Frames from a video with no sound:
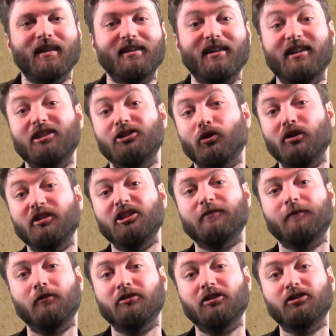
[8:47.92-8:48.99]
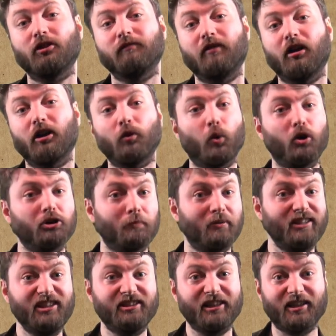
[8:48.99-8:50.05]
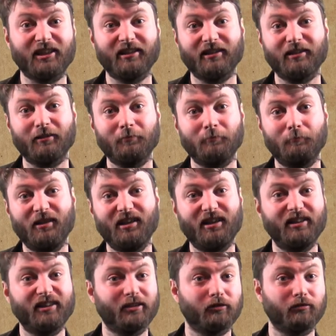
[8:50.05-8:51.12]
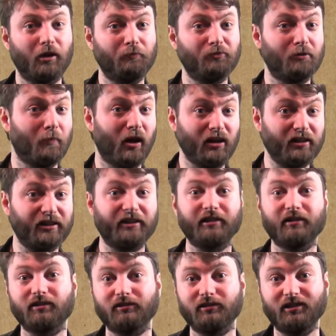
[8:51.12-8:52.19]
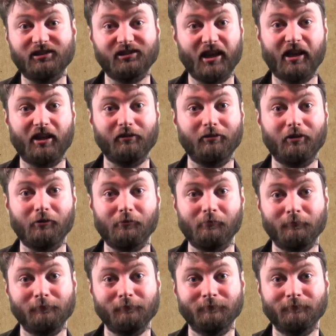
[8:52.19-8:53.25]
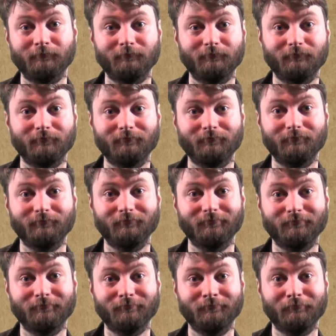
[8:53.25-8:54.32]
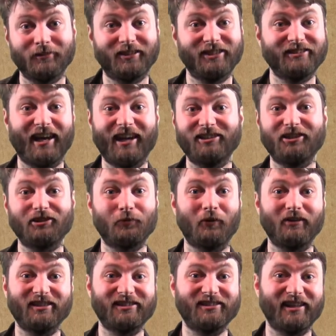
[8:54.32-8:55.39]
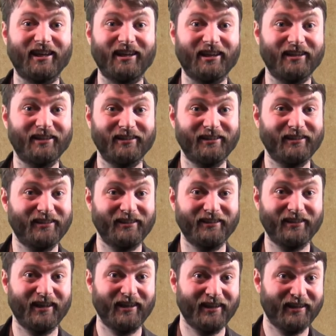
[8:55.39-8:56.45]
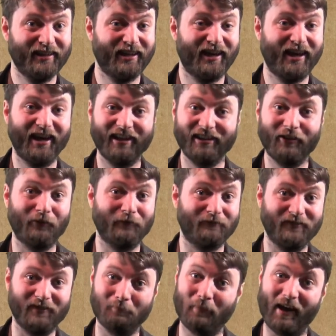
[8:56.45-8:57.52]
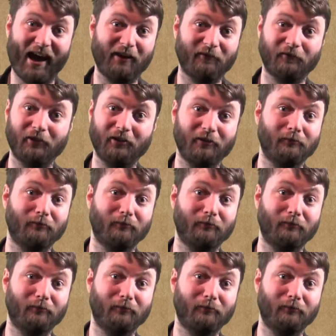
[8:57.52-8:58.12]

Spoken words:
then enjoy this footage of a quadriplegic beating the corrupted monk in Sekiro. Because I just want to say, I don't feel bad for